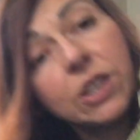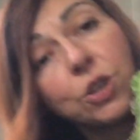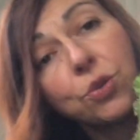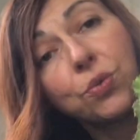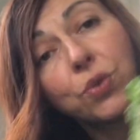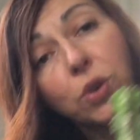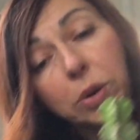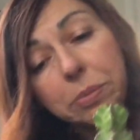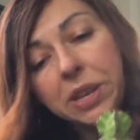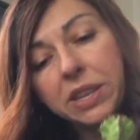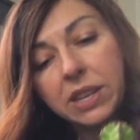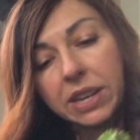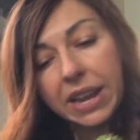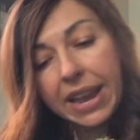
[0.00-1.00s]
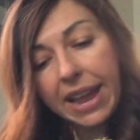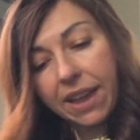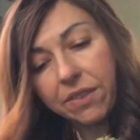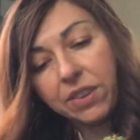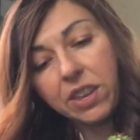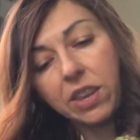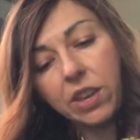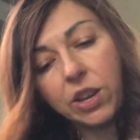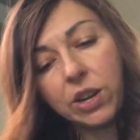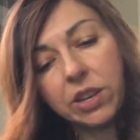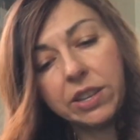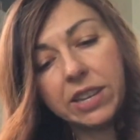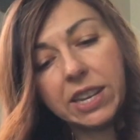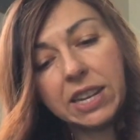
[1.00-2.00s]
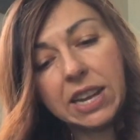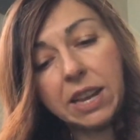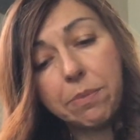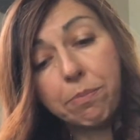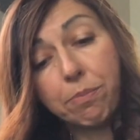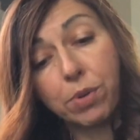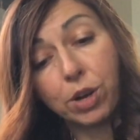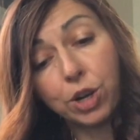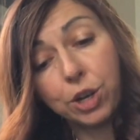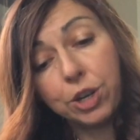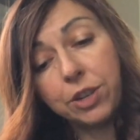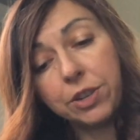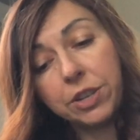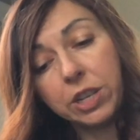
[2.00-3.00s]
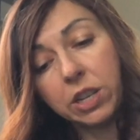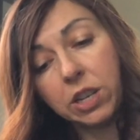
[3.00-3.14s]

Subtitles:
euphorbia that I have here that I burned